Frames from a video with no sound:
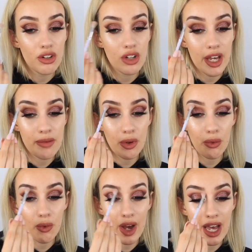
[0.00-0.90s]

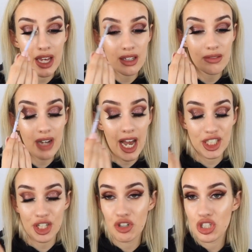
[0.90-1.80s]
where
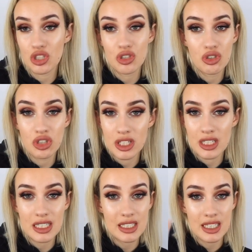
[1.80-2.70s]
eyeshadow just
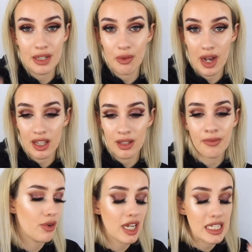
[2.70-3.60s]
doesn't sit well.
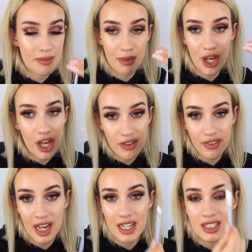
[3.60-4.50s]
It's
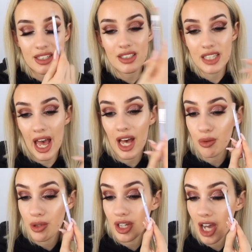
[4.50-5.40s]
perfect to help
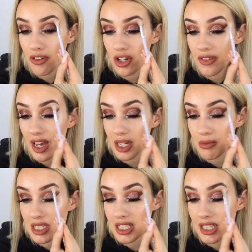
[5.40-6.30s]
you get rid of any
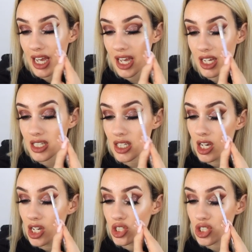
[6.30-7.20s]
mistakes,
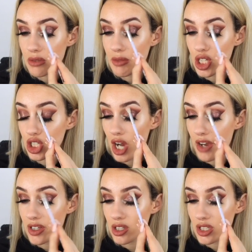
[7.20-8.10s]
just to make sure
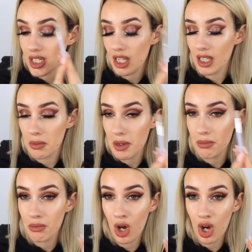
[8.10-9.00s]
everything looks like a little bit
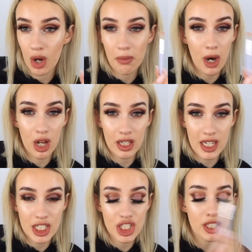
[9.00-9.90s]
more polished.